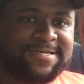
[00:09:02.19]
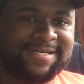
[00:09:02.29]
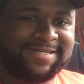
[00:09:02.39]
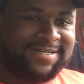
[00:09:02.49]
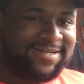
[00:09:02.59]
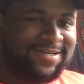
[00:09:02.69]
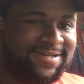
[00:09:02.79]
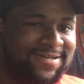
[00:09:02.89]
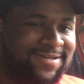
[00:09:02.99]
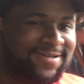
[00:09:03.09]
yeah,
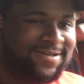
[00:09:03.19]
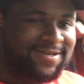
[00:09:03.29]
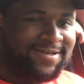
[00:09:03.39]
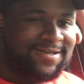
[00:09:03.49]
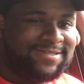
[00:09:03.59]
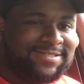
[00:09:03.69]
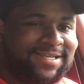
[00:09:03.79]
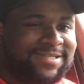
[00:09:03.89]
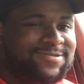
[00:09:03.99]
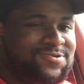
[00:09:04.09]

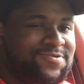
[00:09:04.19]
let's get to